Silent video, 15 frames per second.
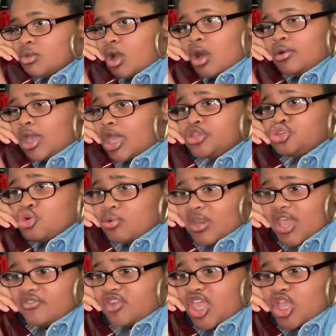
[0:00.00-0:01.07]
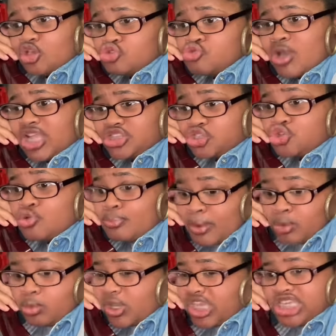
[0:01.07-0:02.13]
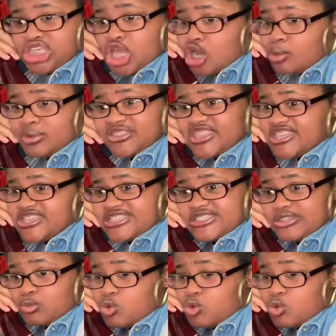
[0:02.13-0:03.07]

Okay, do whatever the hell you got to do, but we ain't done with this.